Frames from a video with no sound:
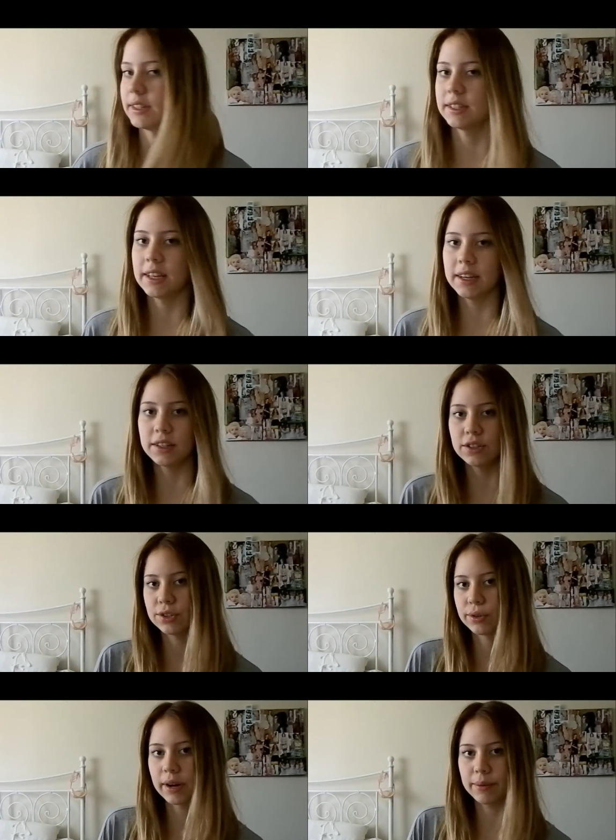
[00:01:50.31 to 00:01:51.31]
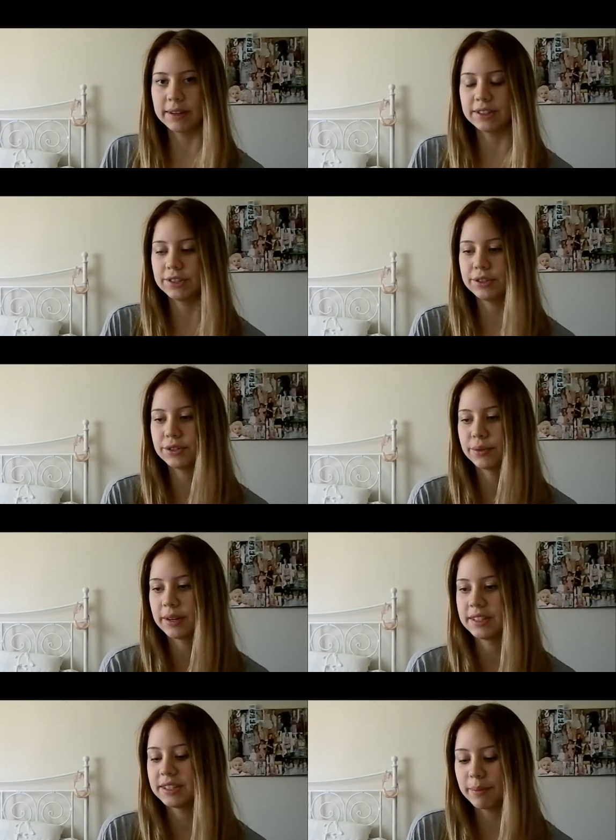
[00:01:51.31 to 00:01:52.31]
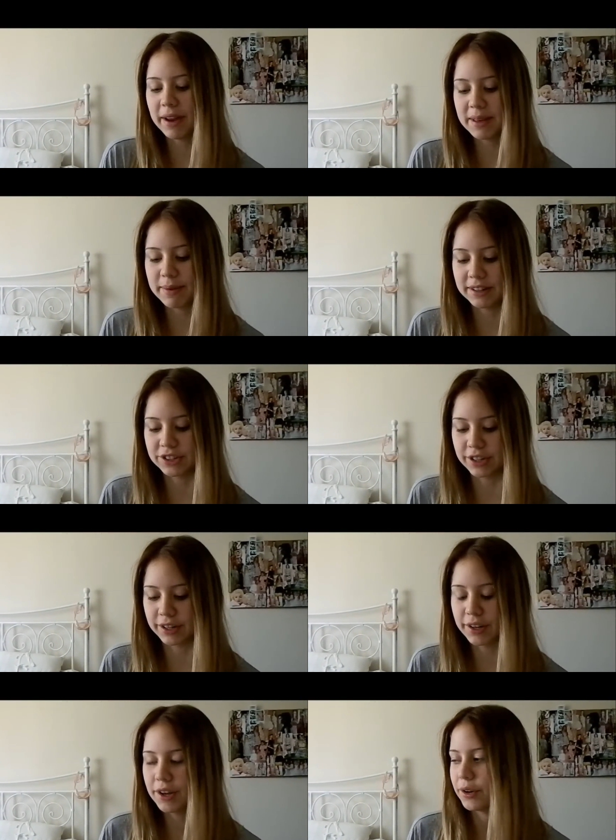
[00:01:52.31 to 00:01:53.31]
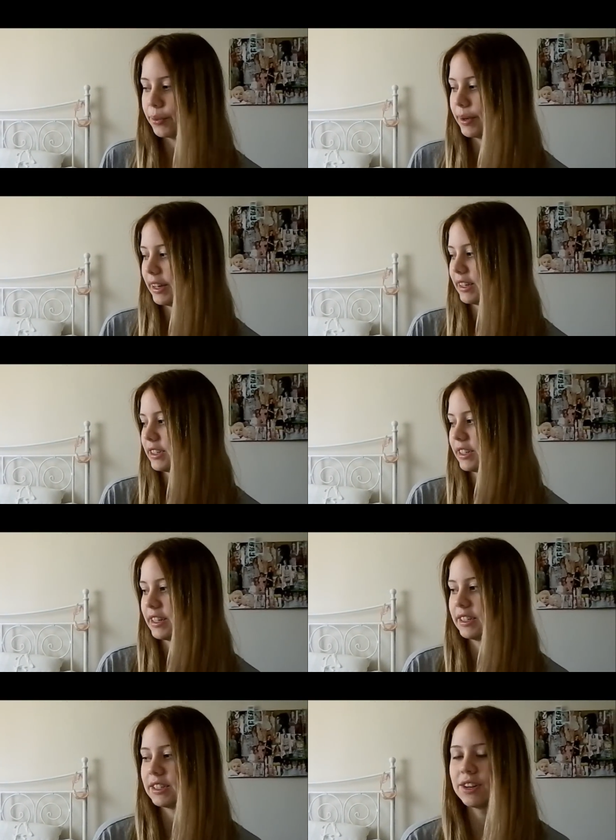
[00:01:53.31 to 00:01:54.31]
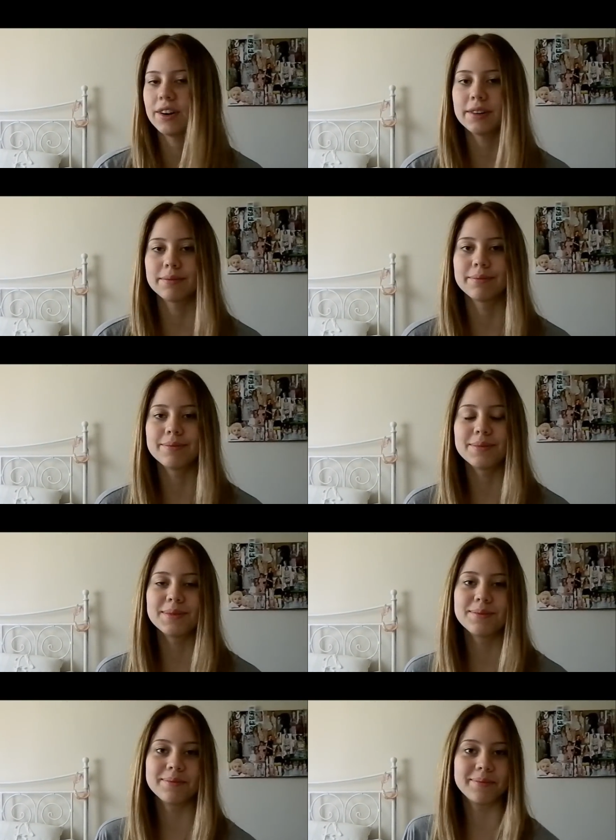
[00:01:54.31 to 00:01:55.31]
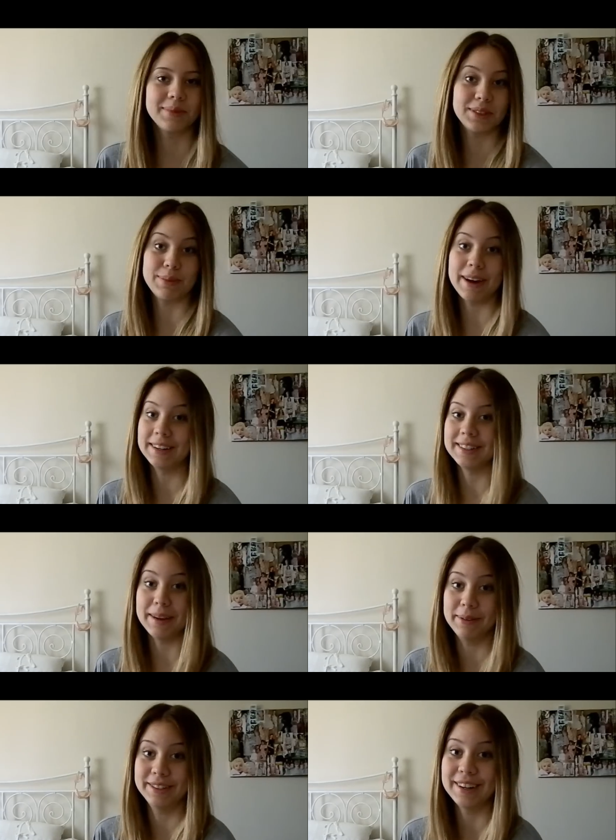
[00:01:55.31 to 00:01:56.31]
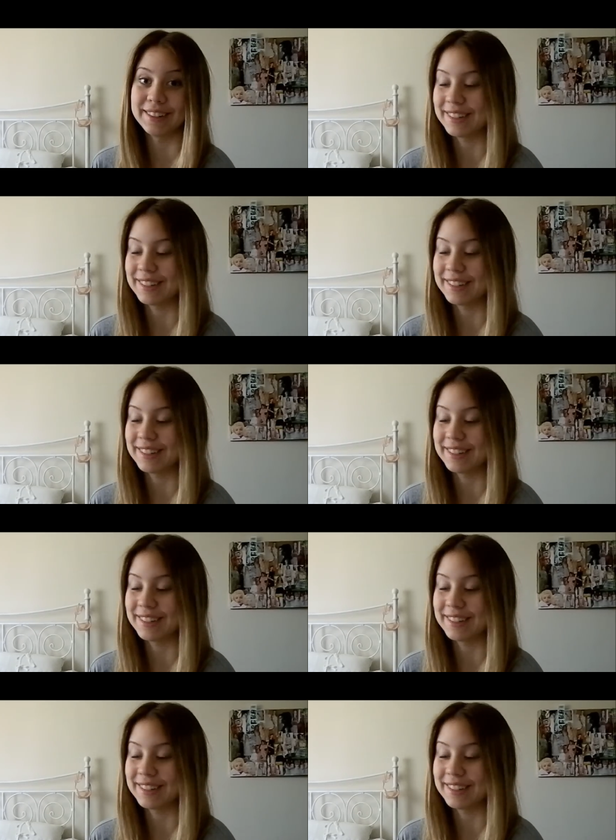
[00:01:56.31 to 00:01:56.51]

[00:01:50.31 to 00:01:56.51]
second store I went to was the Penny Pincher, which it's not, despite the name, it's not